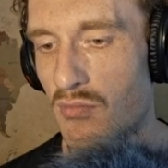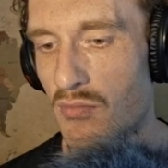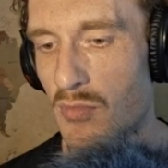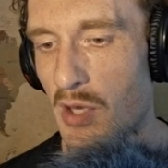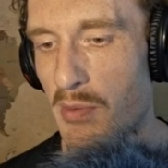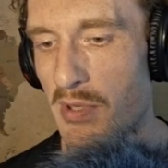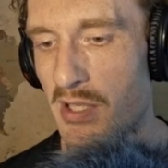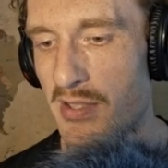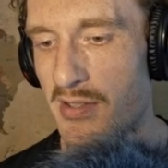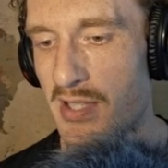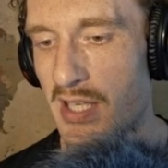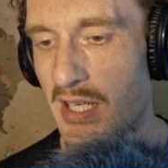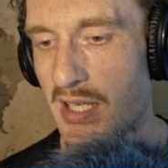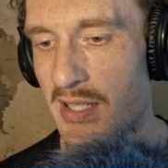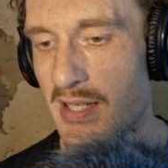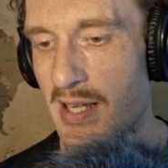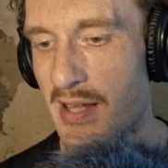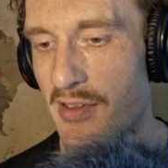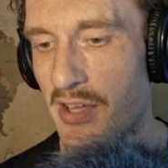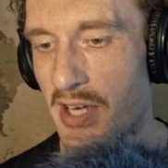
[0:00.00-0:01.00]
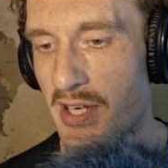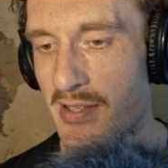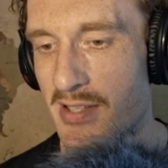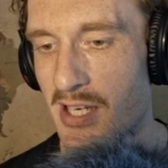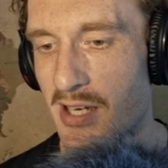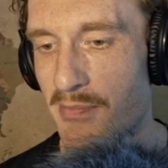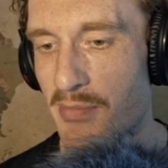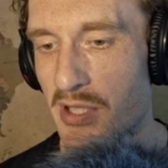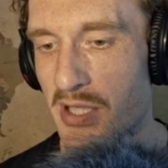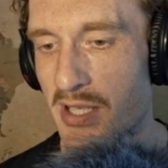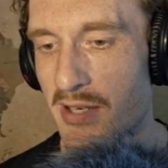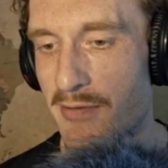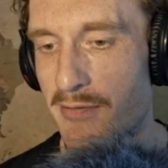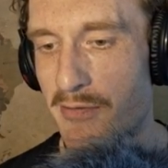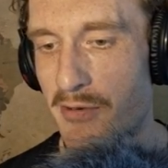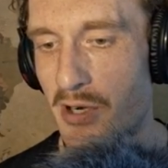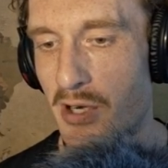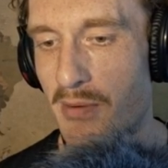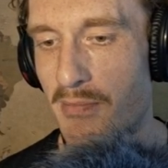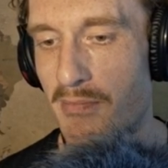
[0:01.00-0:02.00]
Maybe let's take another example here
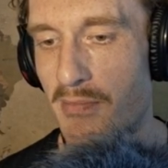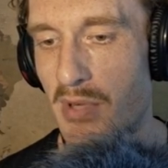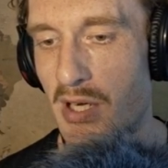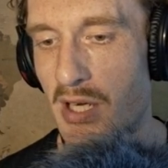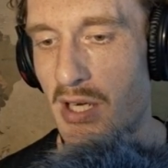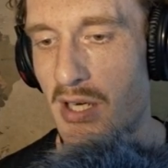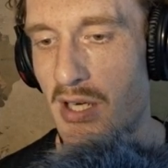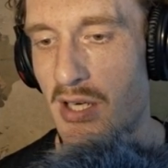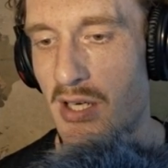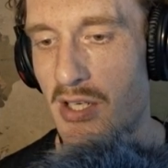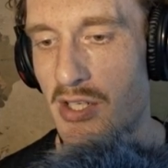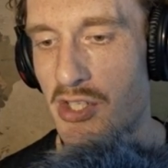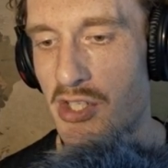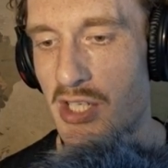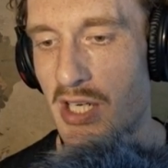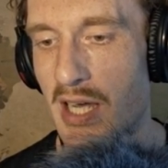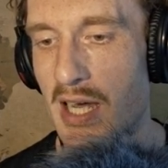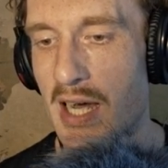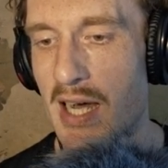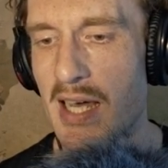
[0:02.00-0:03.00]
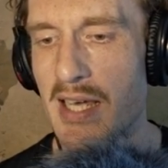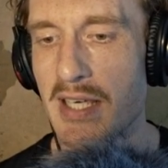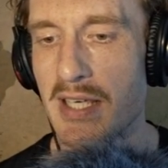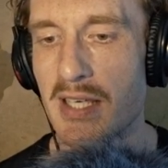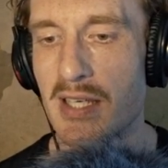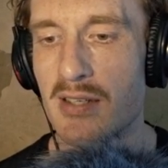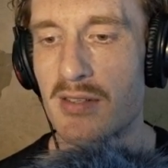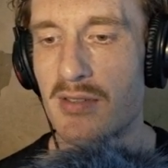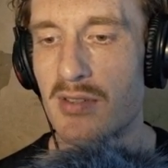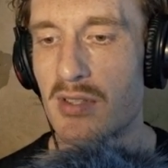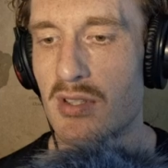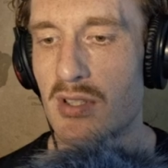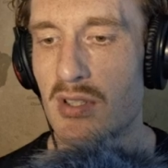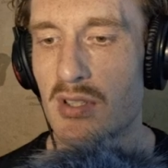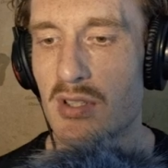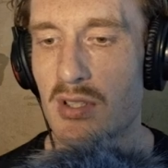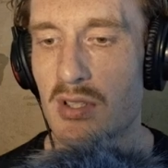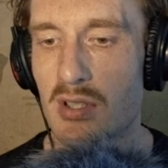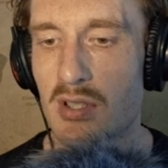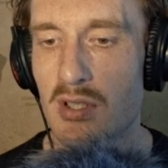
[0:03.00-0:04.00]
from Shanghai.
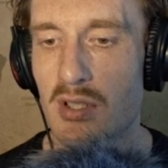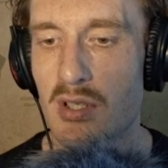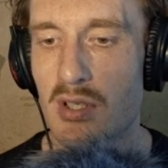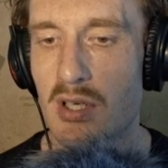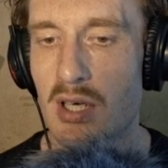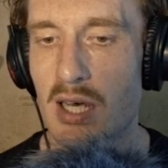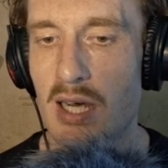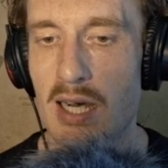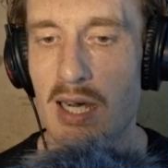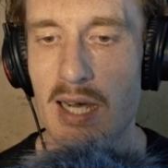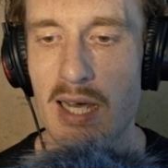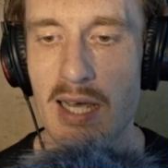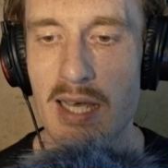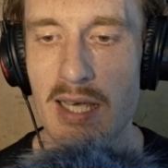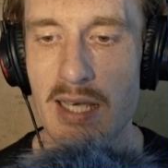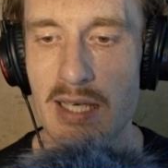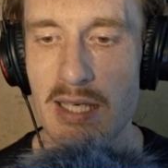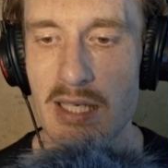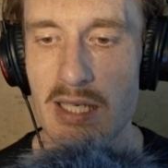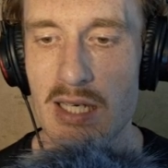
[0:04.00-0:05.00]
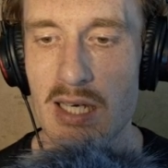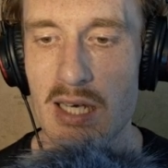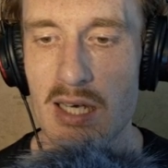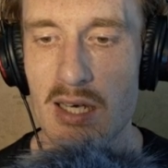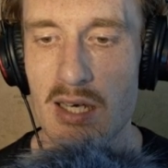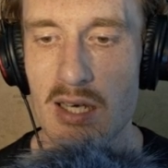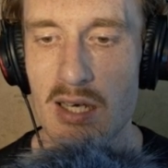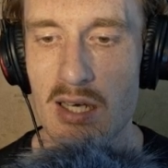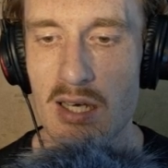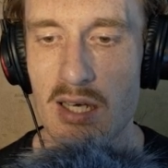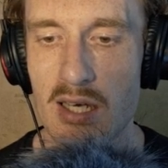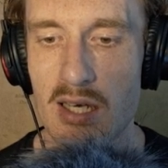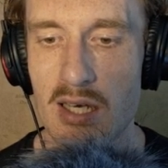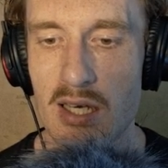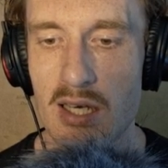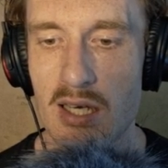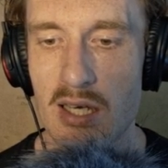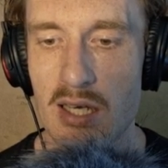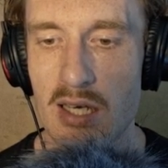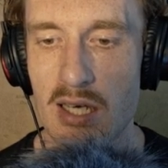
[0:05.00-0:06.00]
I
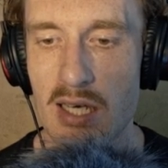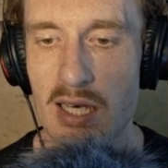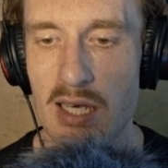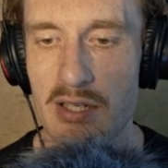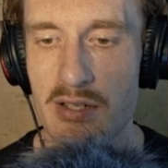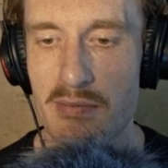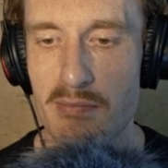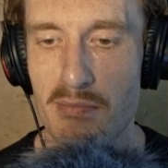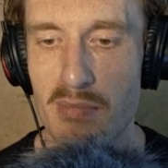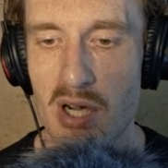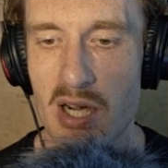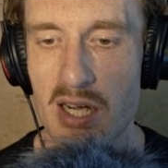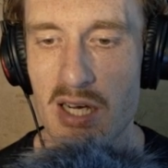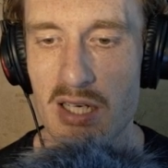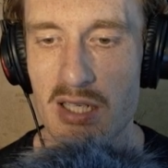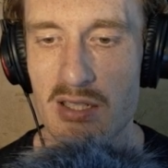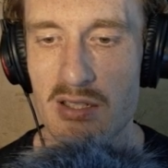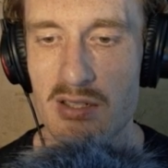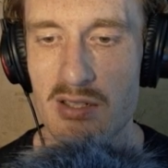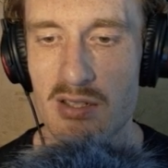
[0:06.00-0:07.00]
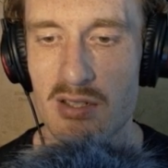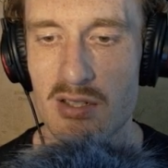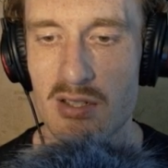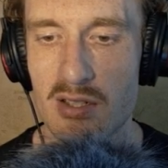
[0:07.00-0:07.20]
had marked